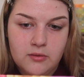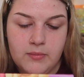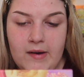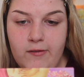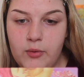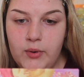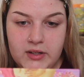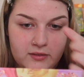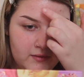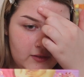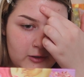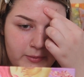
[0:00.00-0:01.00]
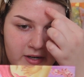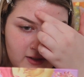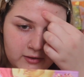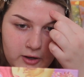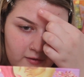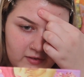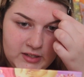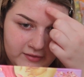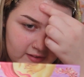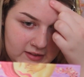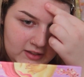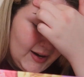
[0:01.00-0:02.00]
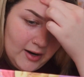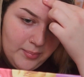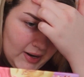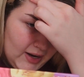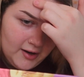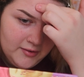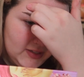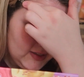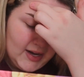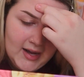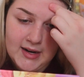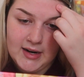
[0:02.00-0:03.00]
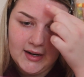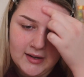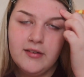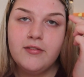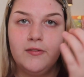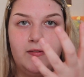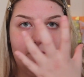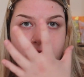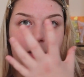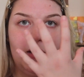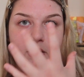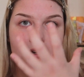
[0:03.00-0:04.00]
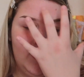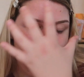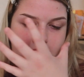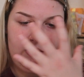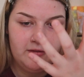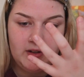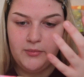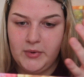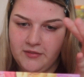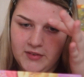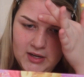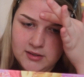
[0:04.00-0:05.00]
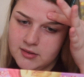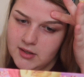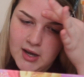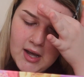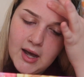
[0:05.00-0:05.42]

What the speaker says: everyone experiences COVID differently. I had a pounding headache in like the front of my face.